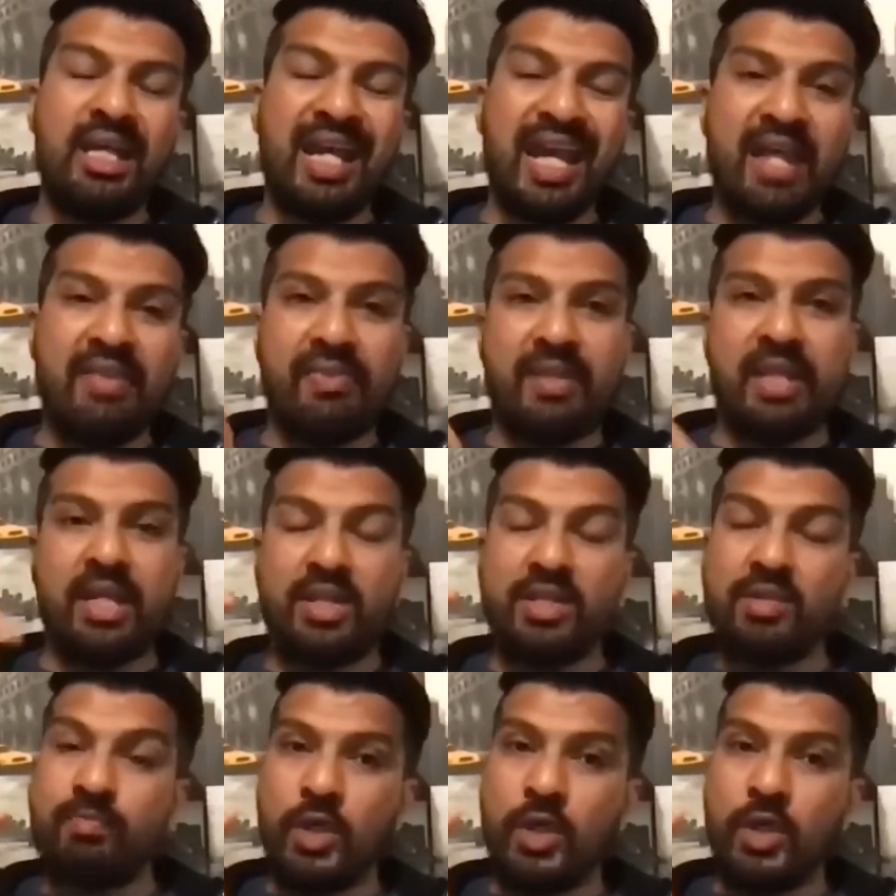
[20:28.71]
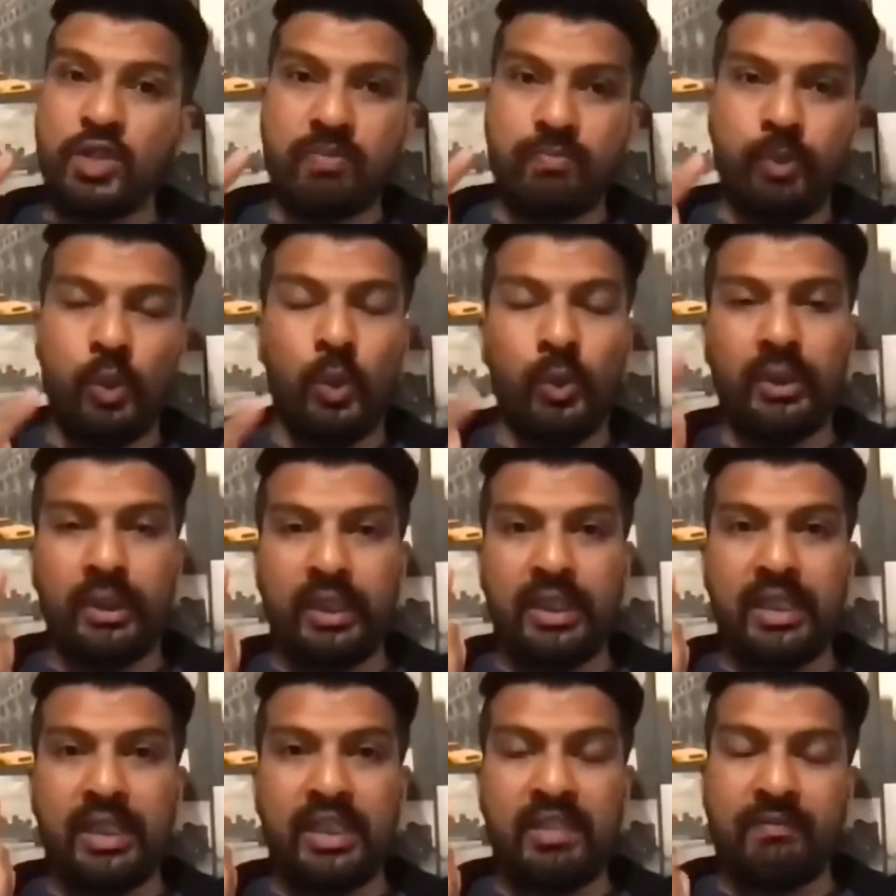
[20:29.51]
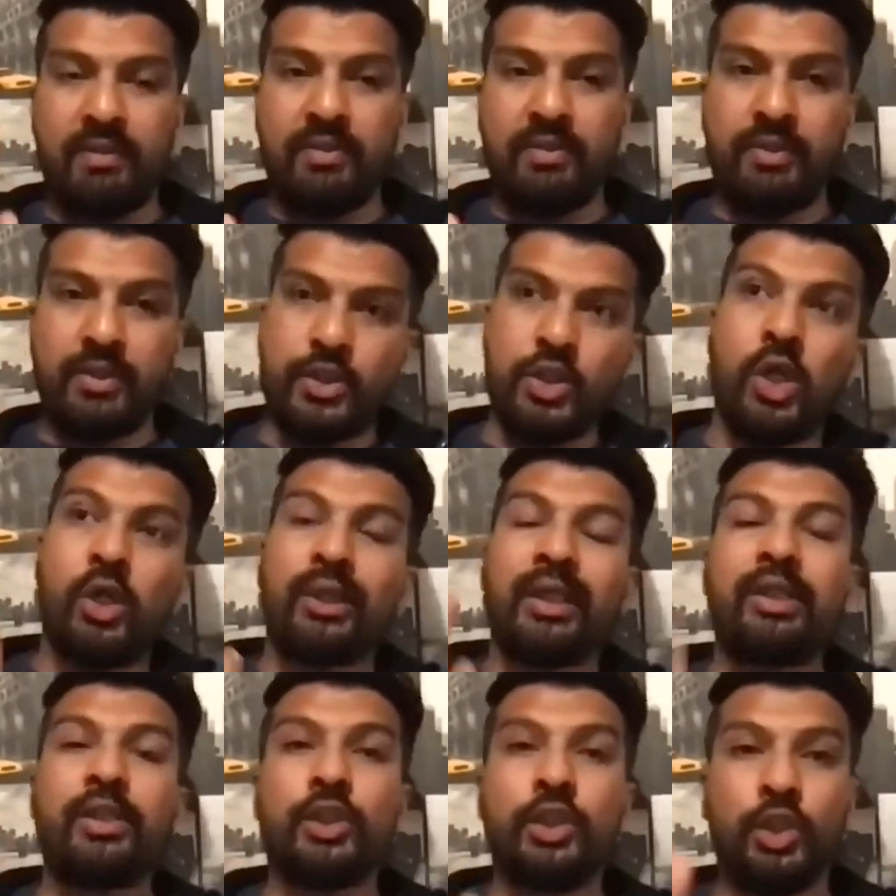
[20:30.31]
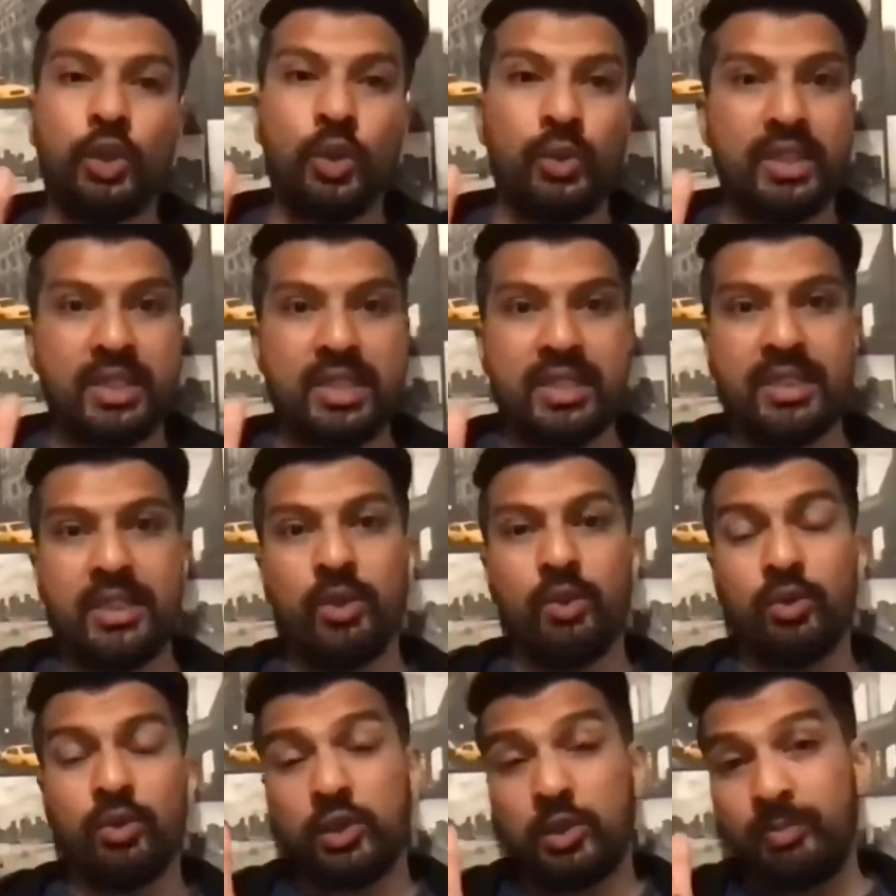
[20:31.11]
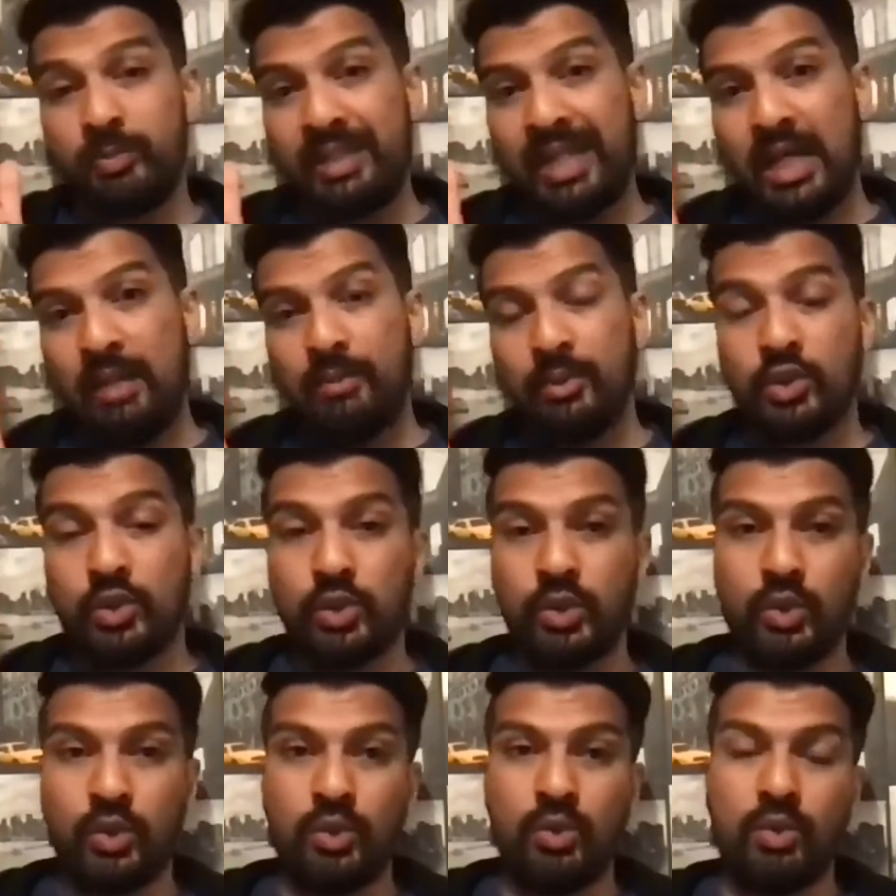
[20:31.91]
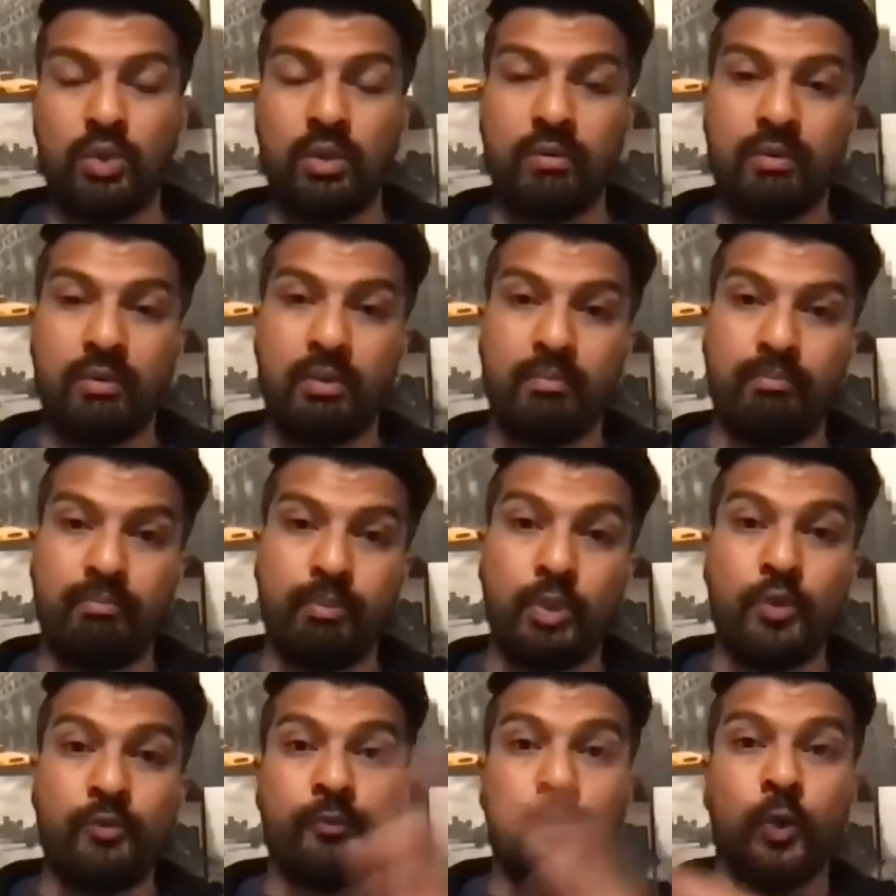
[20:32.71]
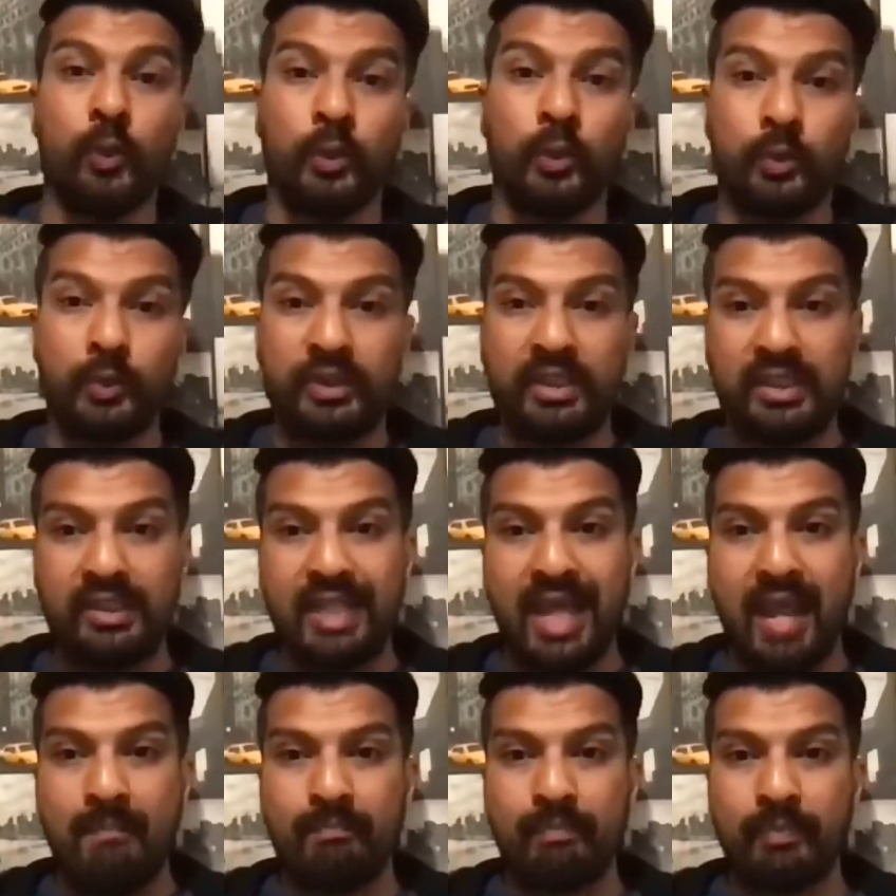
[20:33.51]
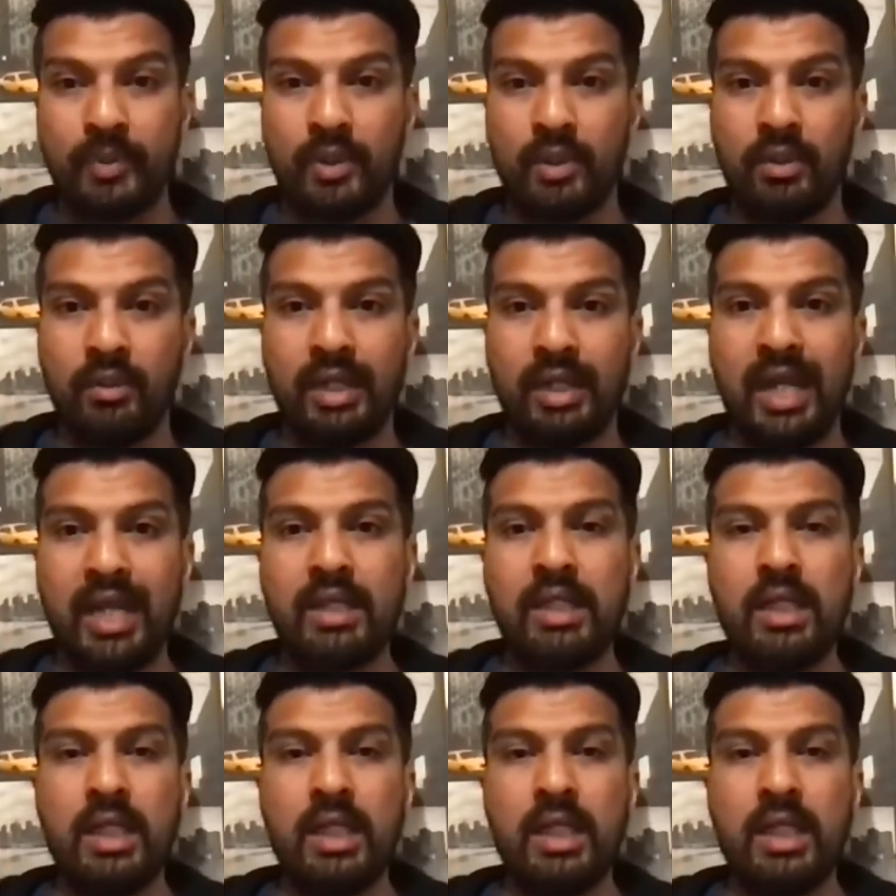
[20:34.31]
and then most importantly, giving the dog and you the skills to be able to move forward within that. All right,